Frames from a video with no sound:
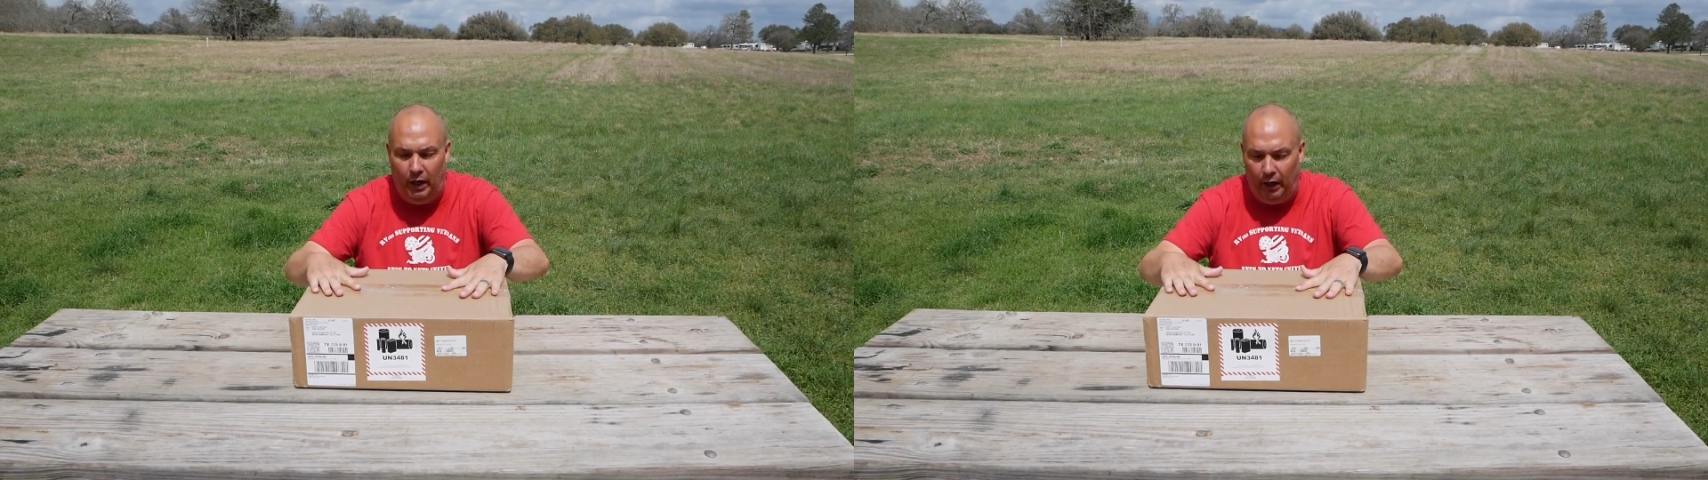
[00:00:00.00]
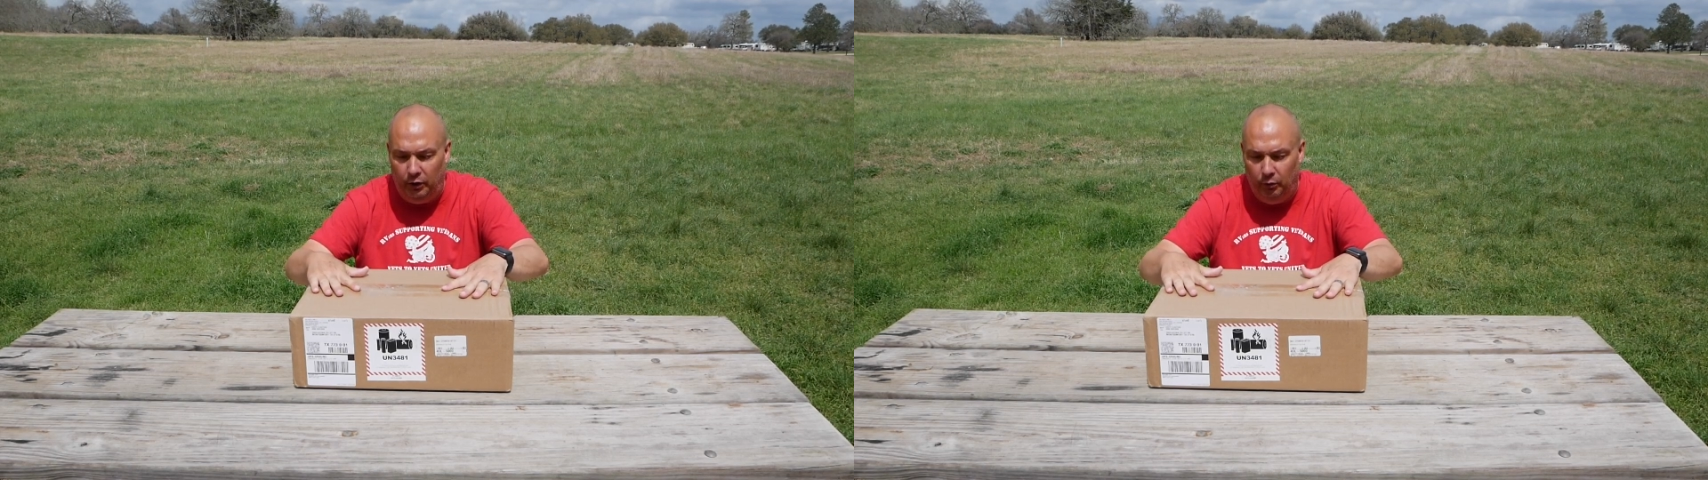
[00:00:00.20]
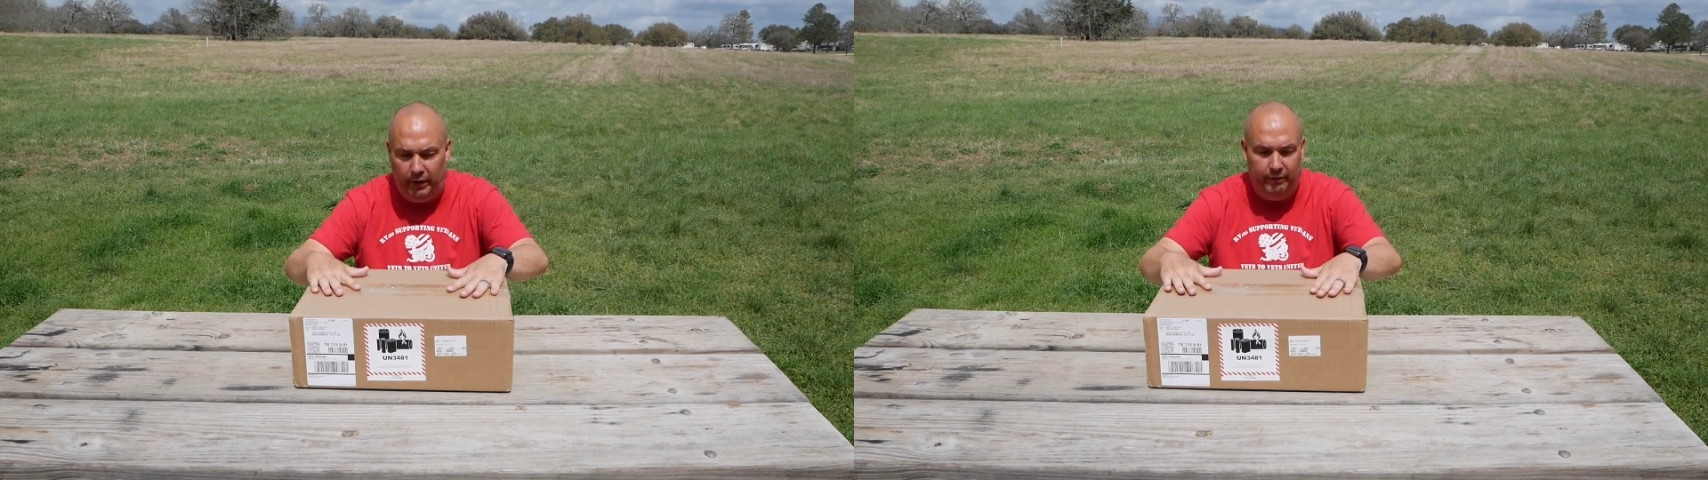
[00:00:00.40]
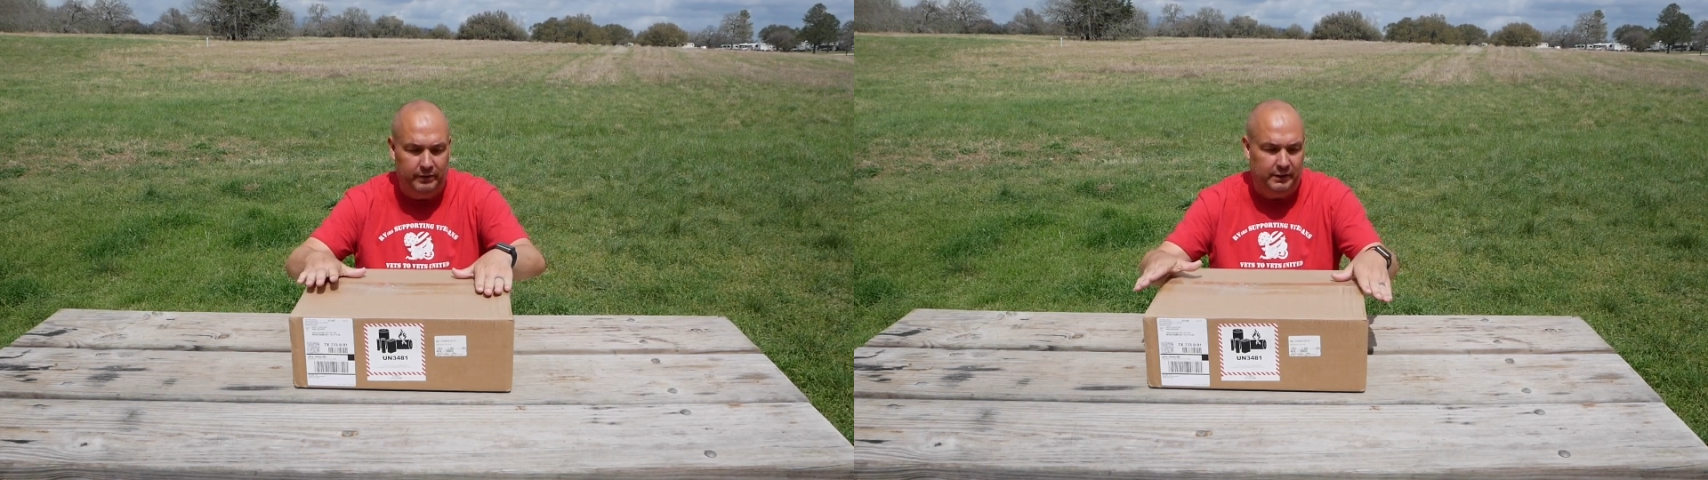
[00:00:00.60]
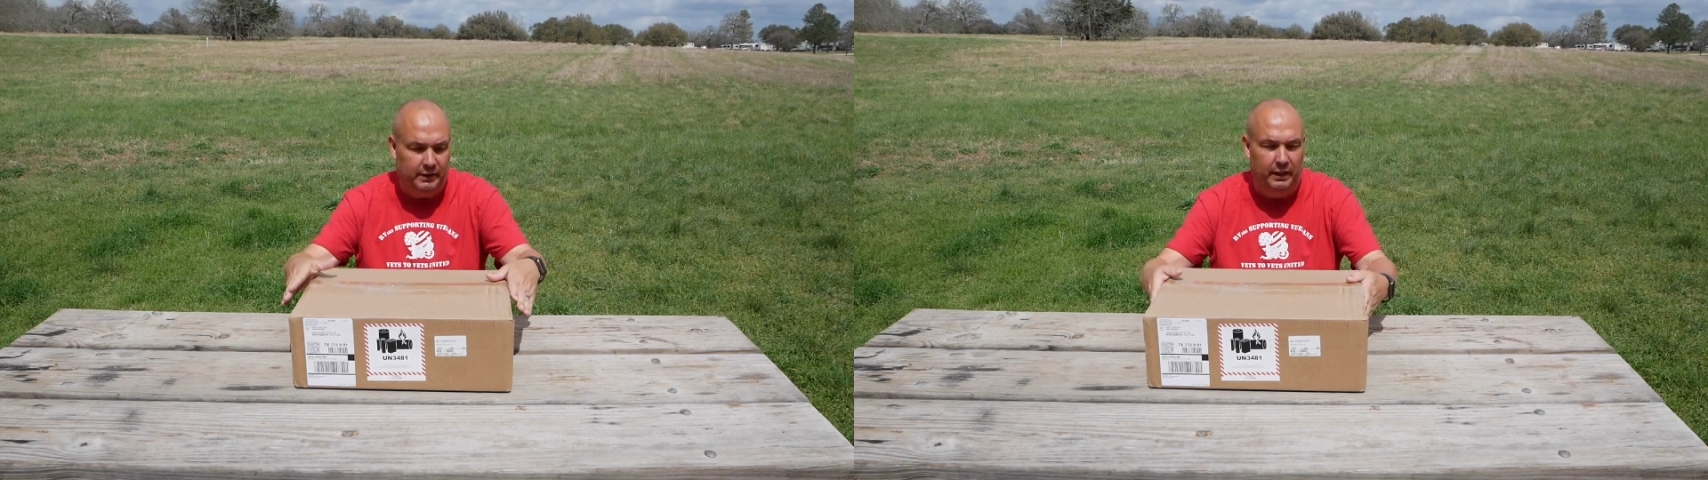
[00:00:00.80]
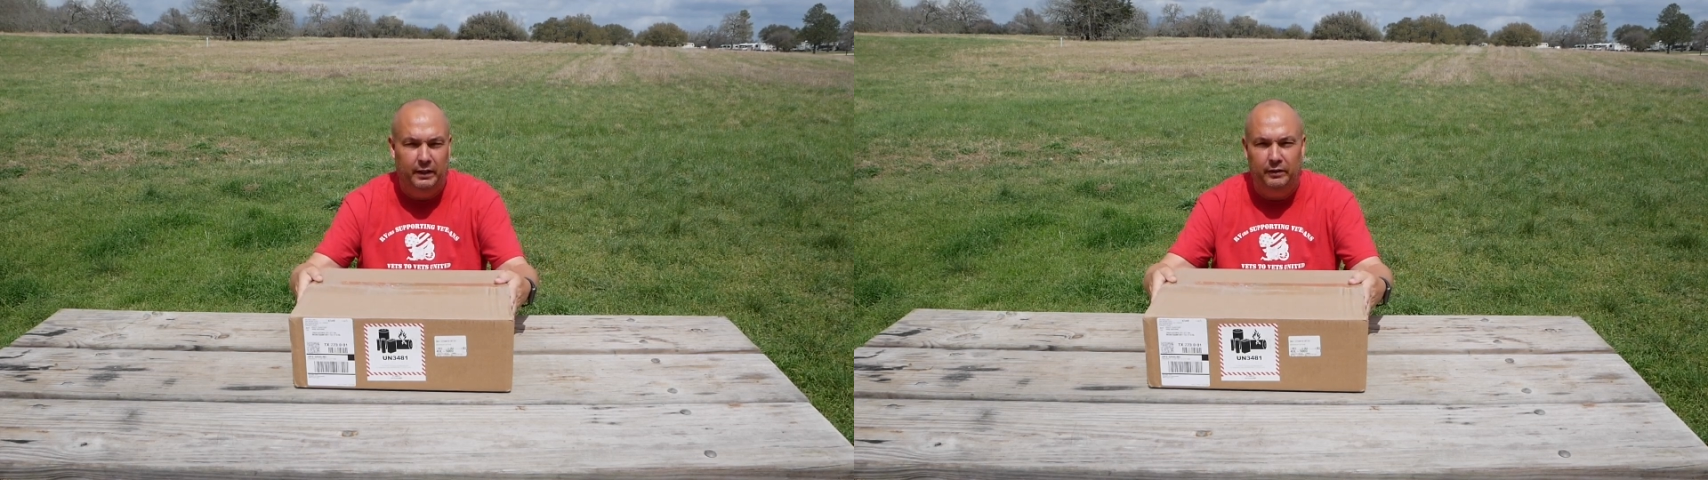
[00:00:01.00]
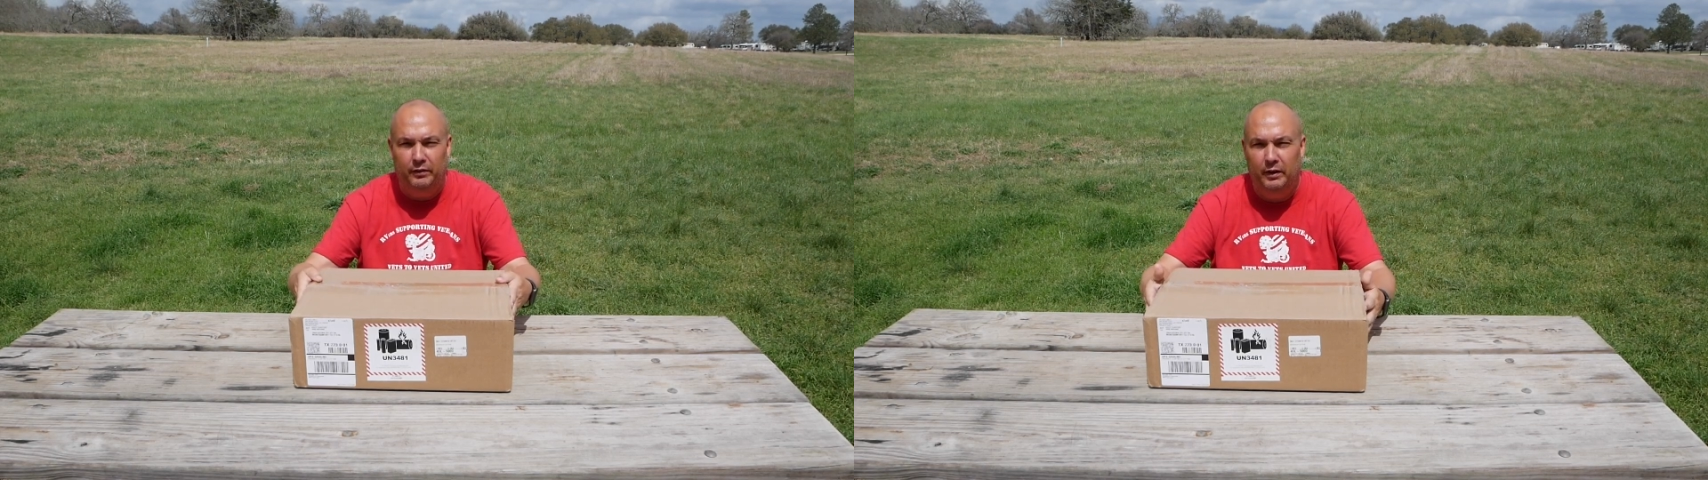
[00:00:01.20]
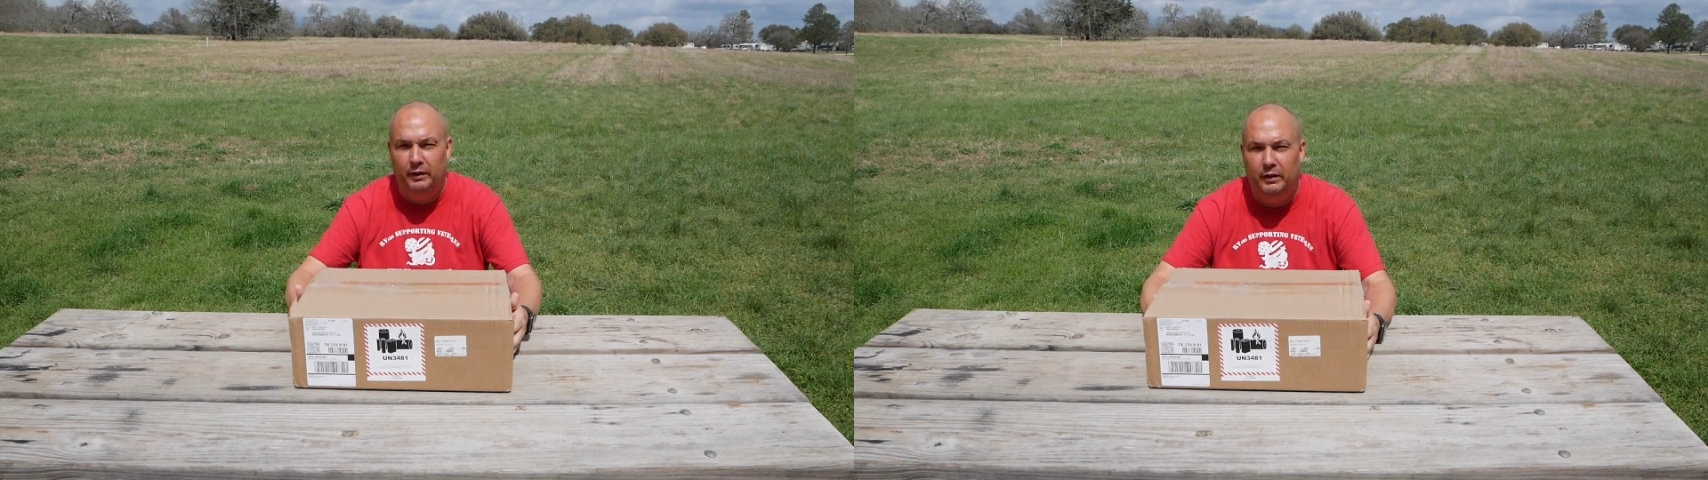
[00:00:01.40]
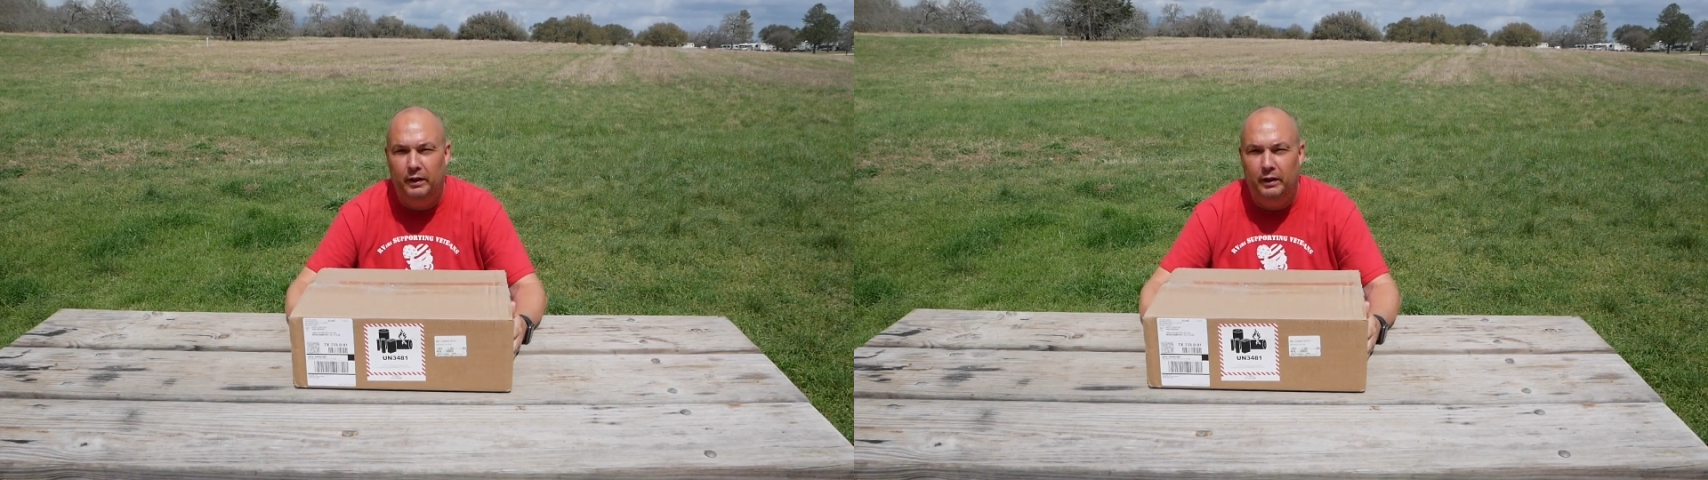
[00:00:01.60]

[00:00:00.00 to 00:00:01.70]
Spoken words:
I know we haven't said anything